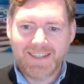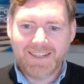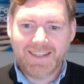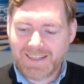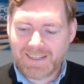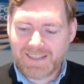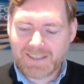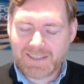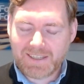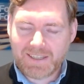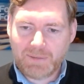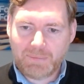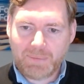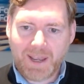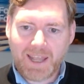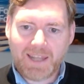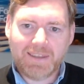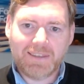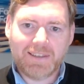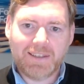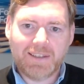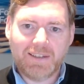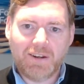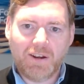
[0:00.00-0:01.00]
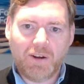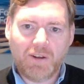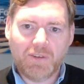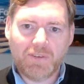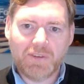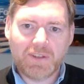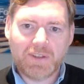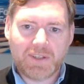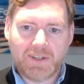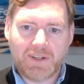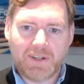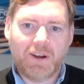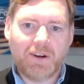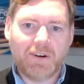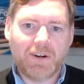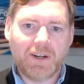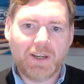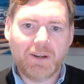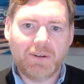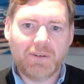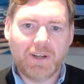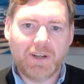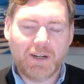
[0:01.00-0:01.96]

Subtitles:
it's dependent on the scenario.